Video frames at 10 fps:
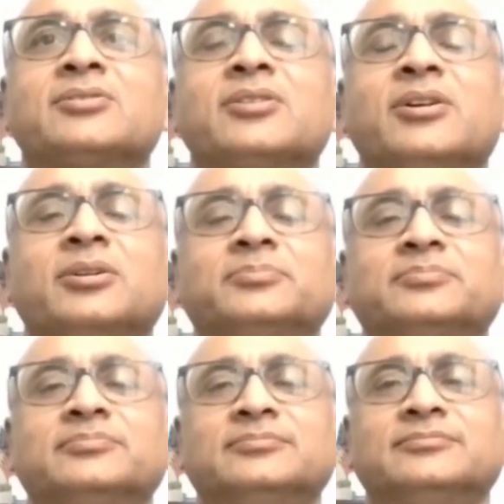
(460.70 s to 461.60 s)

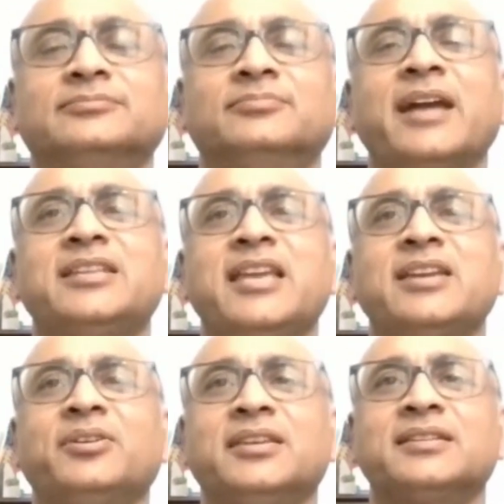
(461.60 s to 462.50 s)
So my
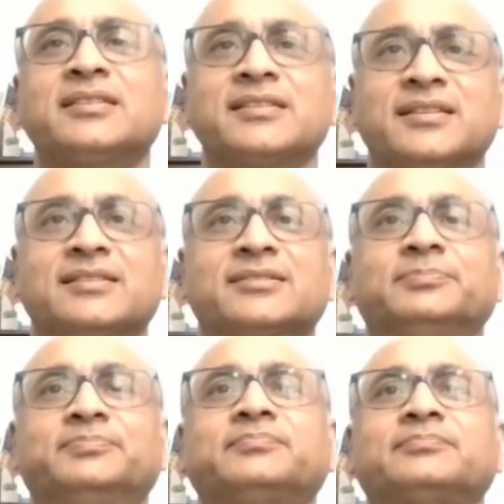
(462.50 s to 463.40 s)
take on this is
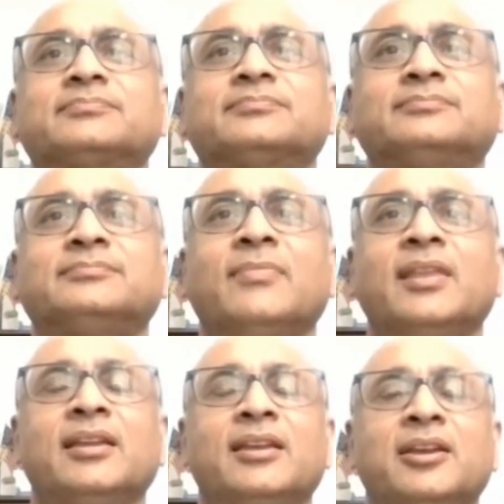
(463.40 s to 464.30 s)
this.
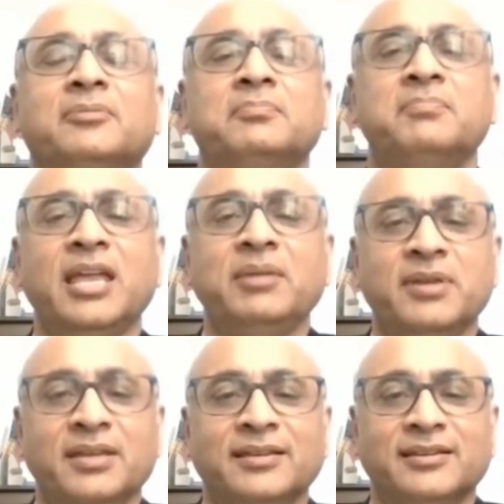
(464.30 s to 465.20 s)

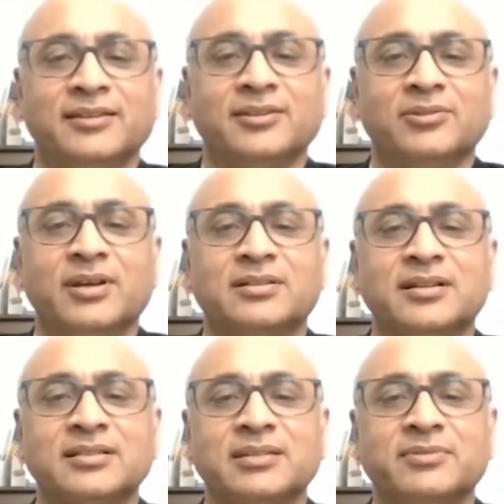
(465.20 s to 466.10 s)
Maybe you had
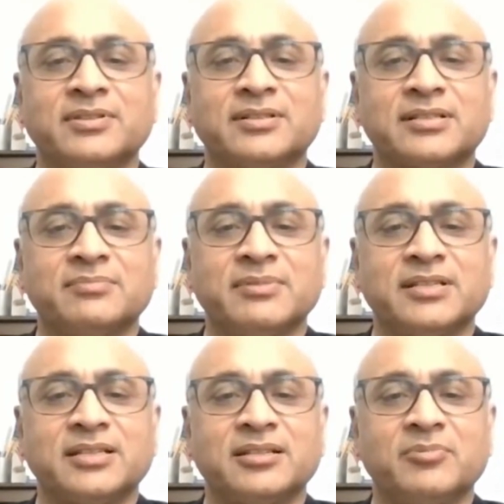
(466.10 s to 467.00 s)
done some of the
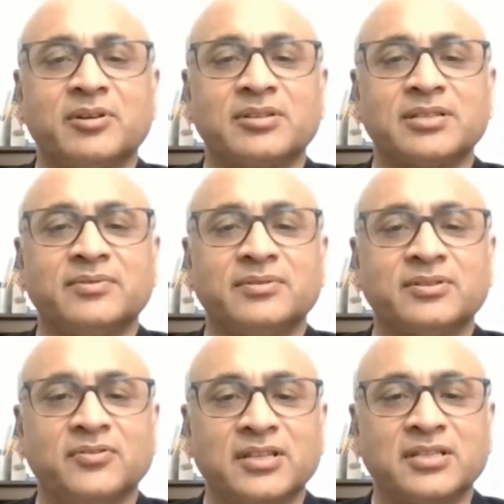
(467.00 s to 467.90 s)
customization because some of
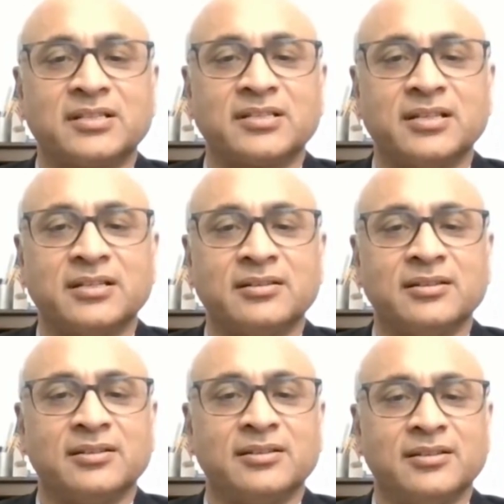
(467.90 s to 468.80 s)
those features and
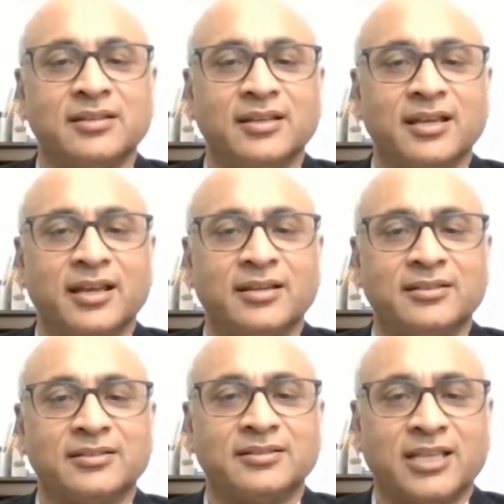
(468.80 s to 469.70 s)

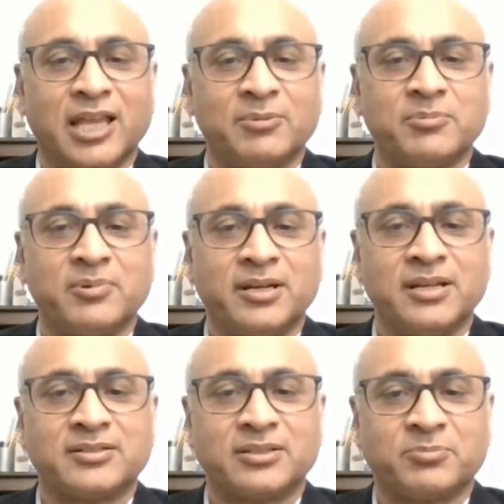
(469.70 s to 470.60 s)
the
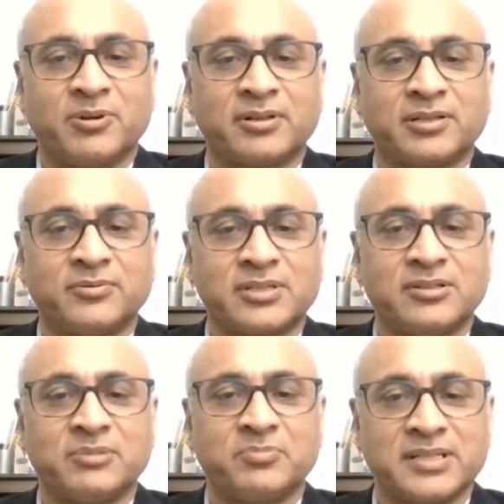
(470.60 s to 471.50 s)
capabilities of the product was
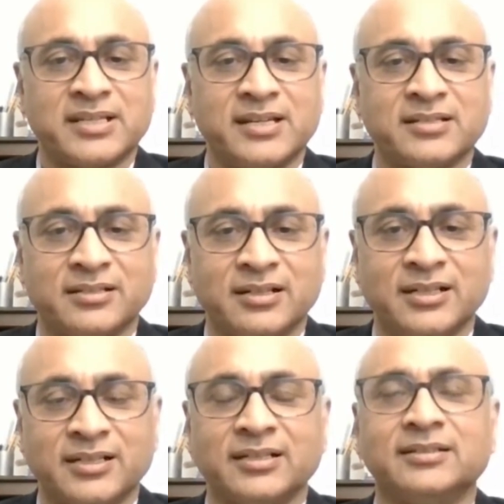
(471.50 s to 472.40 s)
not present
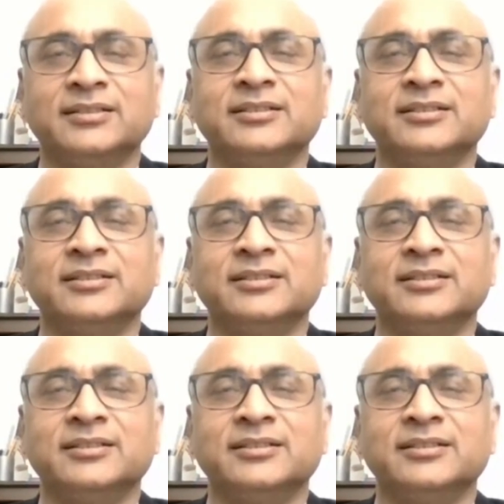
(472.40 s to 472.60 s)
earlier.